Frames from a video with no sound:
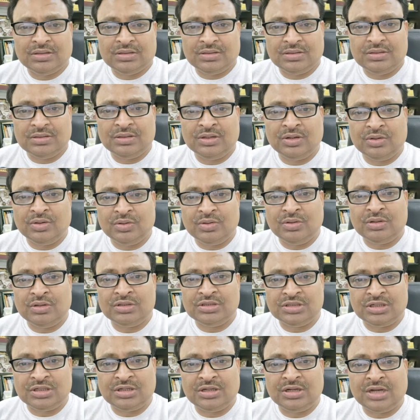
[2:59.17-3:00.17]
a
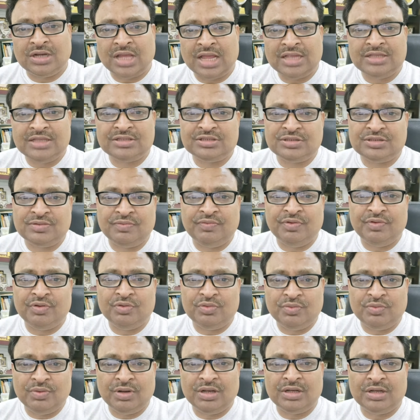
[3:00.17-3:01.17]
generalized view
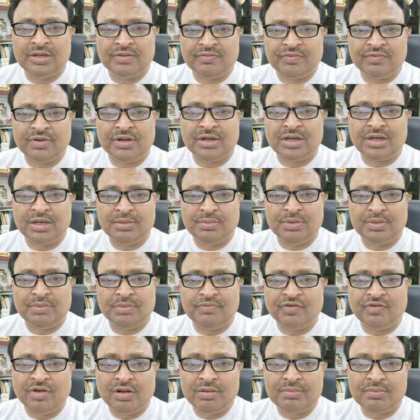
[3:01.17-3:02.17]
will definitely be
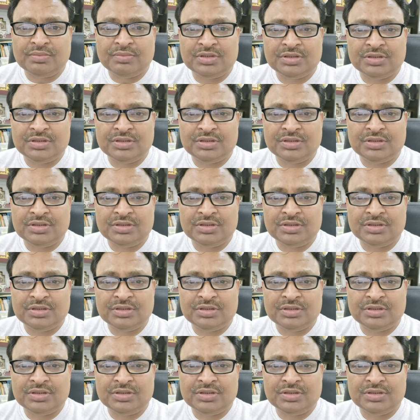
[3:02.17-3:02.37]
formed,